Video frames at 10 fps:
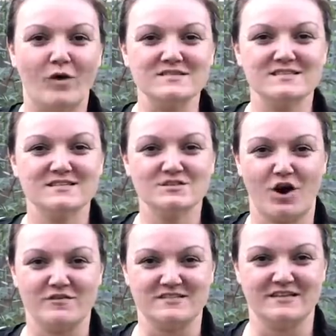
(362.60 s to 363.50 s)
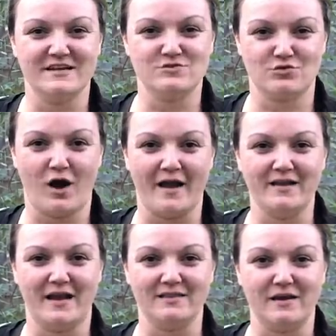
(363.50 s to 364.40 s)
Once this is harvested and
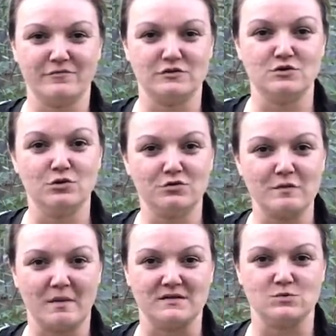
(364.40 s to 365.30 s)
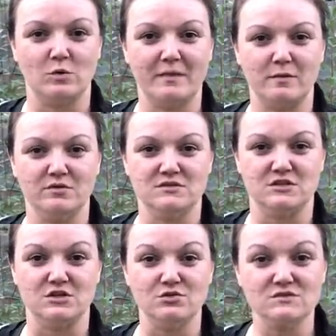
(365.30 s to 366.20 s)
dried and left for 2 to 3 months, we'll be able
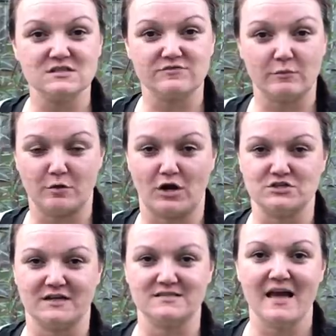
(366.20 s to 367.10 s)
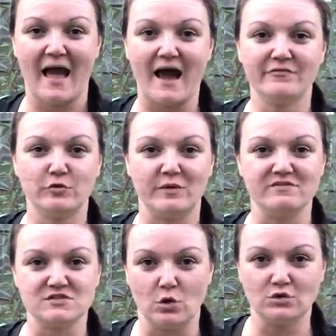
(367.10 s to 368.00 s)
to use this for projects after we've
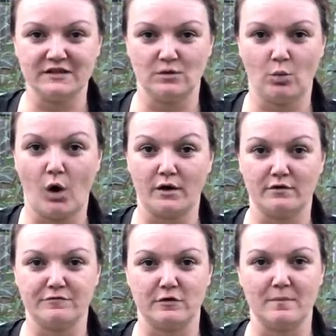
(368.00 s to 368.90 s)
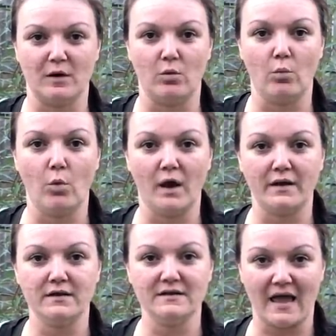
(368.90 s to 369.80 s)
soaked it in water for about
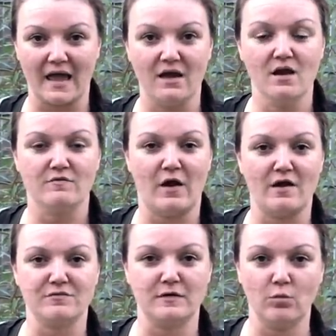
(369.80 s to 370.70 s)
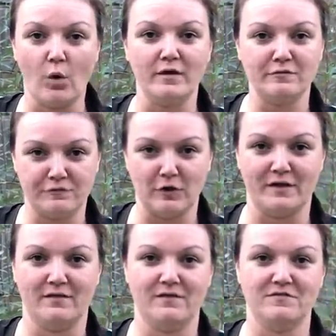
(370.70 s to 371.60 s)
1 day for every 1
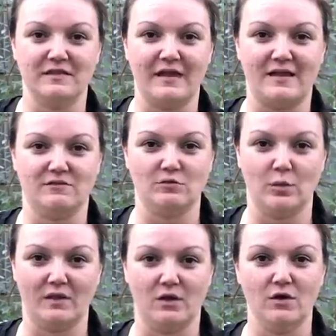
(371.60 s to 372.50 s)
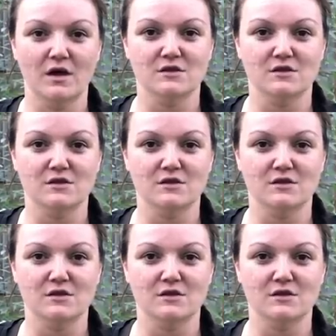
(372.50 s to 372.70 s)
foot of the length of the willow.